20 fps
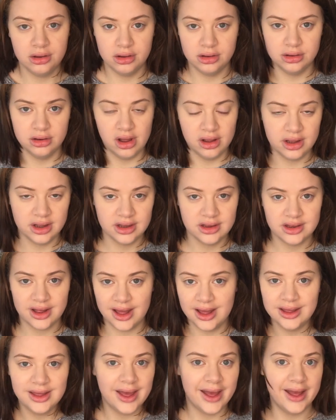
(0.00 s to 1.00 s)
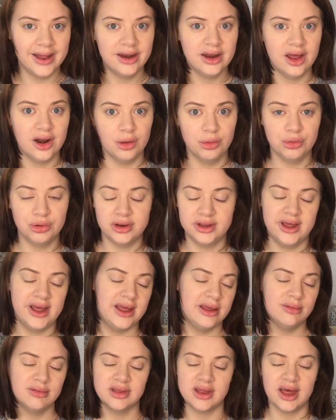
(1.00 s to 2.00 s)
like I say again, and I'm going to
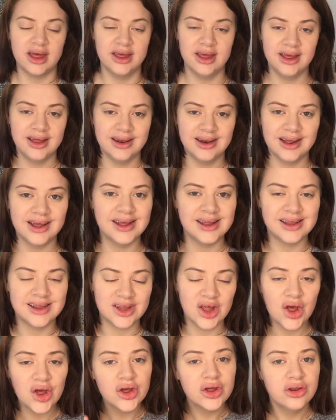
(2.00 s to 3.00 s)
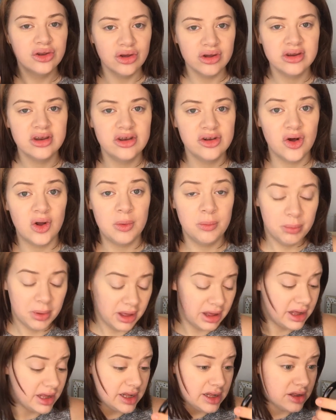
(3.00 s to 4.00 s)
keep saying, it's
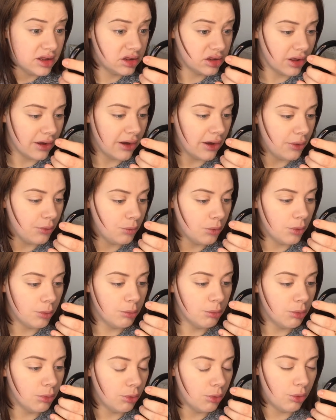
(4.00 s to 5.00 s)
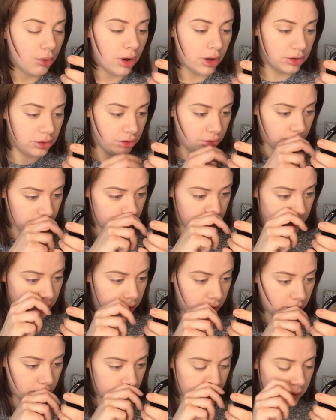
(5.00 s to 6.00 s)
99p, so what more are you going
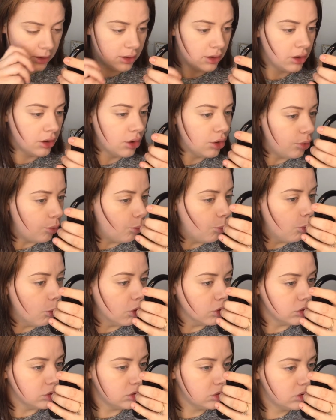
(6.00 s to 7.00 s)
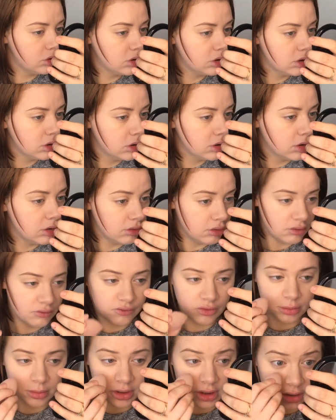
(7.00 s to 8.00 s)
to want
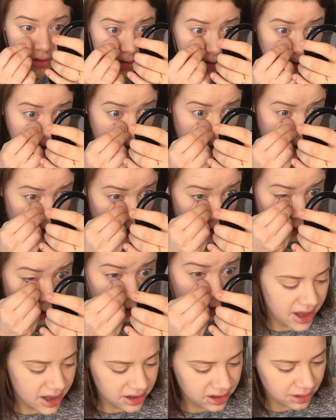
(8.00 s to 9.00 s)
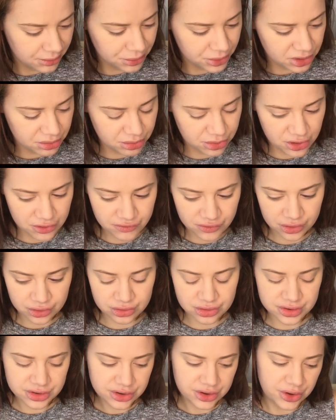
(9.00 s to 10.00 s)
from a concealer? Then I'm going to move
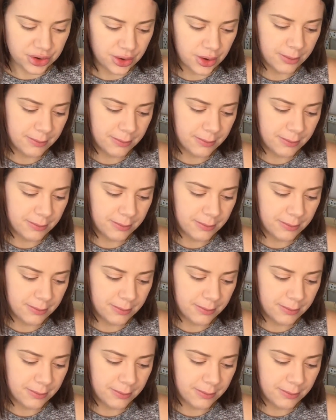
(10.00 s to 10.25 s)
on to